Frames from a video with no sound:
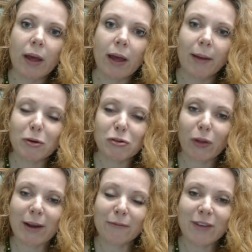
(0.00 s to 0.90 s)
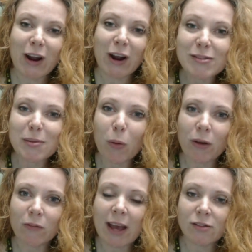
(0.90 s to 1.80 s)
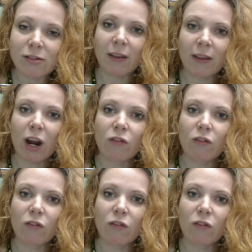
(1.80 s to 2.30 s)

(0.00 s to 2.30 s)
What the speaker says: And there's a lot of very supportive guests on there.